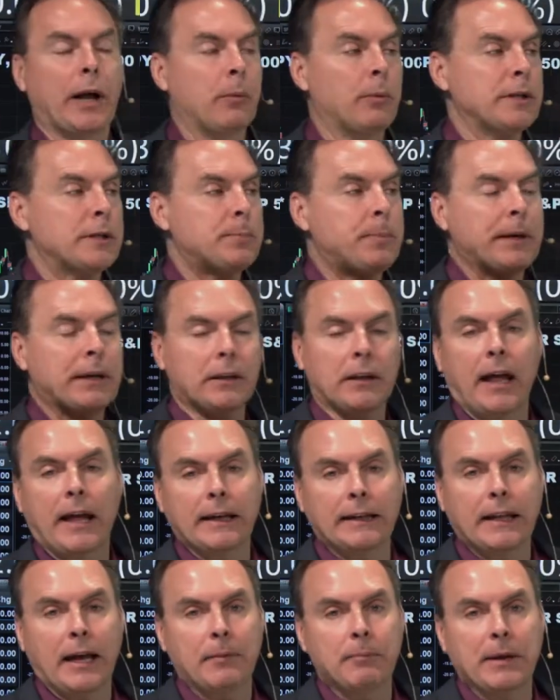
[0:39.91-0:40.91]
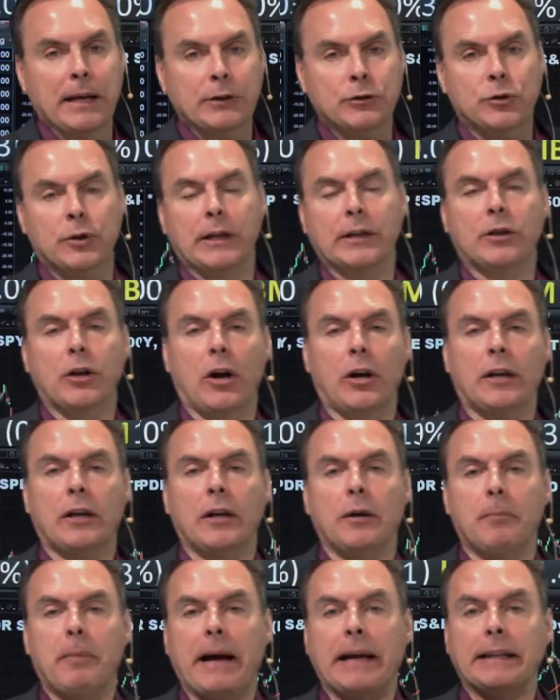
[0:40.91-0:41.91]
Now, we spent a lot of time yesterday
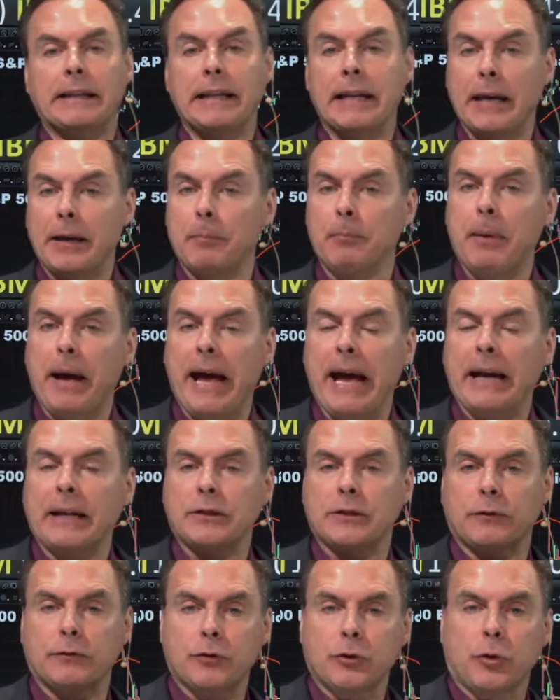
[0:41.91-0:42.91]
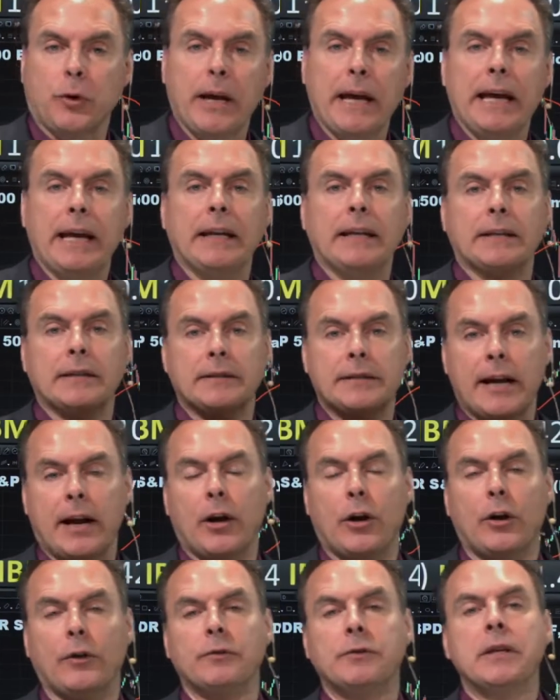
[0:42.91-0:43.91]
talking about the impacts of trade and
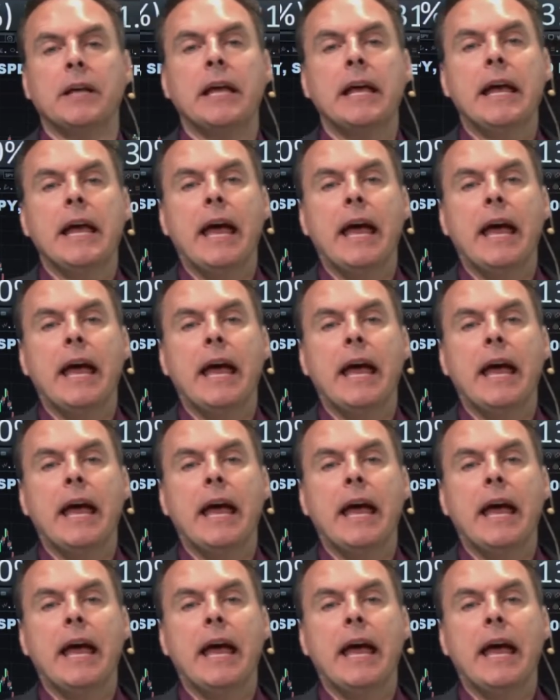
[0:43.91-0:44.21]
tariffs